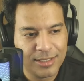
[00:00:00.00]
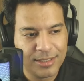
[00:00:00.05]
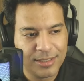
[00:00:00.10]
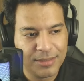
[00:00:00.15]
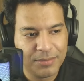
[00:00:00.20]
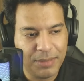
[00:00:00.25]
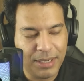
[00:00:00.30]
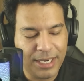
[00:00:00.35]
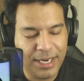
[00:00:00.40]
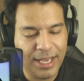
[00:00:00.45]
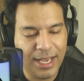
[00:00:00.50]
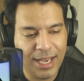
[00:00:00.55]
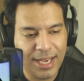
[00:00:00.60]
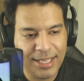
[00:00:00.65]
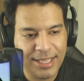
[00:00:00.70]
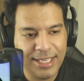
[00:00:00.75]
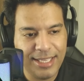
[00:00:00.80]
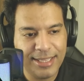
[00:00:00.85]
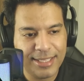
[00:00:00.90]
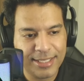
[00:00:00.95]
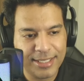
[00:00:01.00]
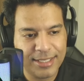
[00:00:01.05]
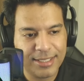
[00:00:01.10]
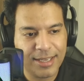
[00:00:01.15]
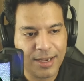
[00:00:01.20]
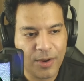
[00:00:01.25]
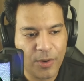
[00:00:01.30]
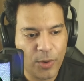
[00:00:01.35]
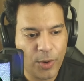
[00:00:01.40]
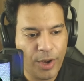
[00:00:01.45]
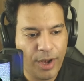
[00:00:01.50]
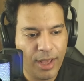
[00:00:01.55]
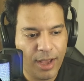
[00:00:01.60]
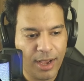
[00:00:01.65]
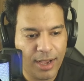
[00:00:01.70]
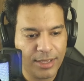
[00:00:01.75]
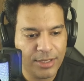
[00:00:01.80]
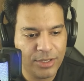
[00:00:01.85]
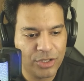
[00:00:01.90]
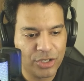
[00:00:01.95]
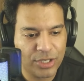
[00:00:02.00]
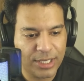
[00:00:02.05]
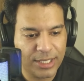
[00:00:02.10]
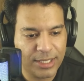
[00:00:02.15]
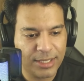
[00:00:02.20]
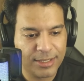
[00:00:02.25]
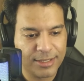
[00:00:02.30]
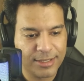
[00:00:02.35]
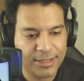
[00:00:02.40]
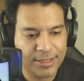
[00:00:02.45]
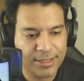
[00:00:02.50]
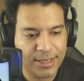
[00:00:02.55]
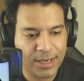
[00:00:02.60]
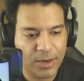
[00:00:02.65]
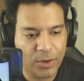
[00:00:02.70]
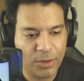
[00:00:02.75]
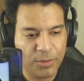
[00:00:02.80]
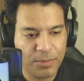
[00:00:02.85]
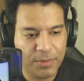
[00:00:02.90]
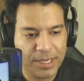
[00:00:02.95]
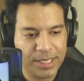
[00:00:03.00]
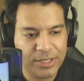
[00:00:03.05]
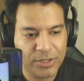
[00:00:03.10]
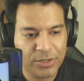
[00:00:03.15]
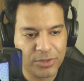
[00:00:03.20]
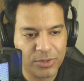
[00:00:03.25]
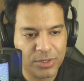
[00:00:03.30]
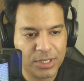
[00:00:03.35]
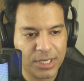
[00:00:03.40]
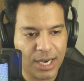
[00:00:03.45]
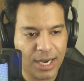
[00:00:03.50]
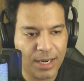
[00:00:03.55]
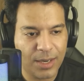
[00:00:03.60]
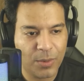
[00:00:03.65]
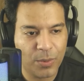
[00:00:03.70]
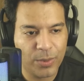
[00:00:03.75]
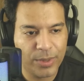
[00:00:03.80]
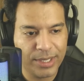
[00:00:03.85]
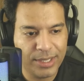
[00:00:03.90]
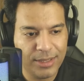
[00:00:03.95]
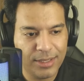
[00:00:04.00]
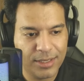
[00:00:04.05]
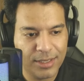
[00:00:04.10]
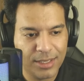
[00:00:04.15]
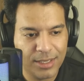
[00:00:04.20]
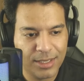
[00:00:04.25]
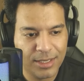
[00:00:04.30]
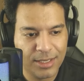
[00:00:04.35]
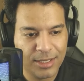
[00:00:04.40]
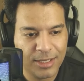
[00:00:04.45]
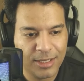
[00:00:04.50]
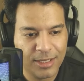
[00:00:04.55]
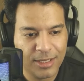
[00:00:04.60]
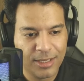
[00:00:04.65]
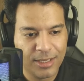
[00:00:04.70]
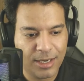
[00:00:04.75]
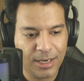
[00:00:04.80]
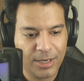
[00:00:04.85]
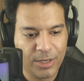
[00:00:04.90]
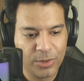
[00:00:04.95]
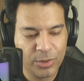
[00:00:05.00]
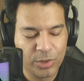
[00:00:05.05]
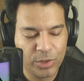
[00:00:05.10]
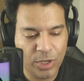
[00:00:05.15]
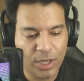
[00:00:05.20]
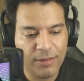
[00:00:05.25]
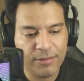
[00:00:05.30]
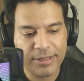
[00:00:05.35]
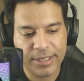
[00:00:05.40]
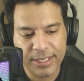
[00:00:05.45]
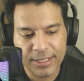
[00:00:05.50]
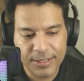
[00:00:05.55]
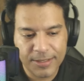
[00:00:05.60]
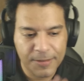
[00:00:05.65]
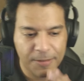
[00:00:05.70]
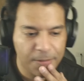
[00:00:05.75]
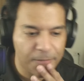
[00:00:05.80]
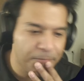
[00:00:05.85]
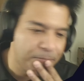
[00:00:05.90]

But yeah, I think this is a good hunch and this is a good place to start with to solve this.